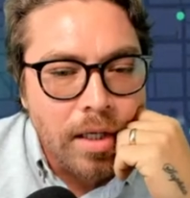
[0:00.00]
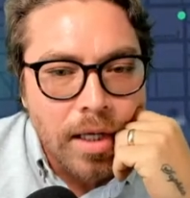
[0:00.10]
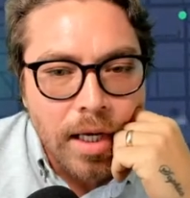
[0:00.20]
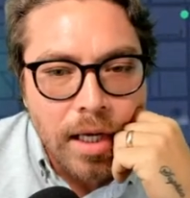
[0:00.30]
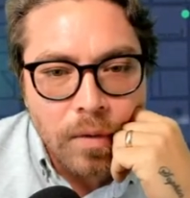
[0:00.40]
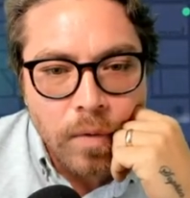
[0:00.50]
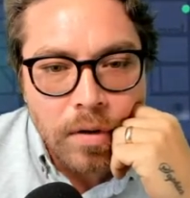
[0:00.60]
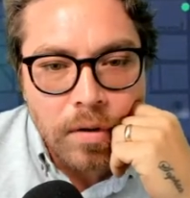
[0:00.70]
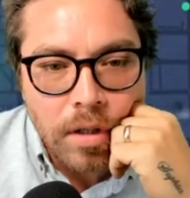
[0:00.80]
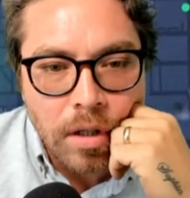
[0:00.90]
And
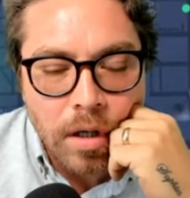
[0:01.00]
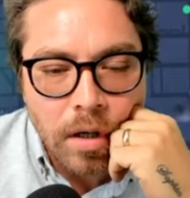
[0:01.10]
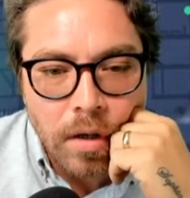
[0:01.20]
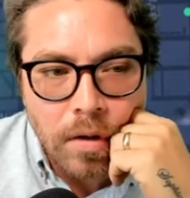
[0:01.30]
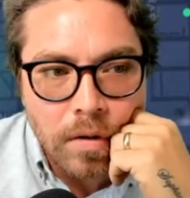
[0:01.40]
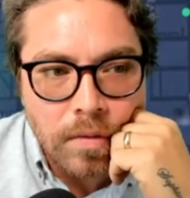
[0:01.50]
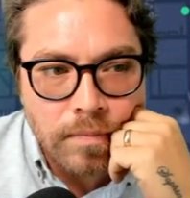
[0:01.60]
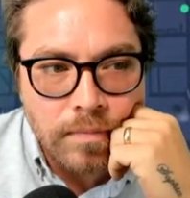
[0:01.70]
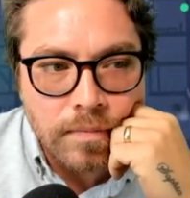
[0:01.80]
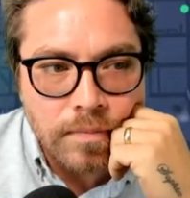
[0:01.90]
we'll go,
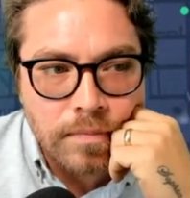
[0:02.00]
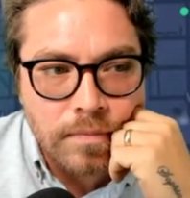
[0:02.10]
hmm.